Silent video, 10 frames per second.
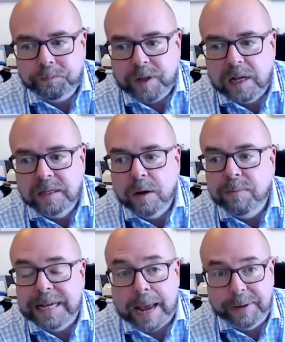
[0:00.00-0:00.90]
So
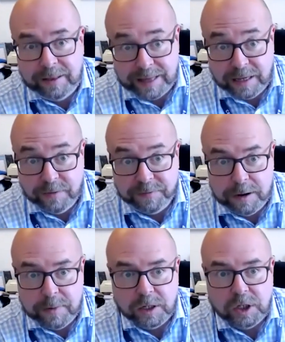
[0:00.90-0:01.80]
Gabby, thank you
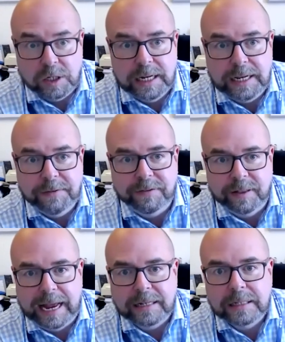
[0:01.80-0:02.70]
very much indeed for
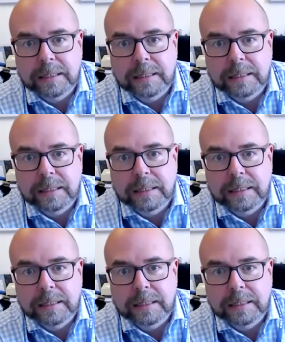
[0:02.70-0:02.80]
that.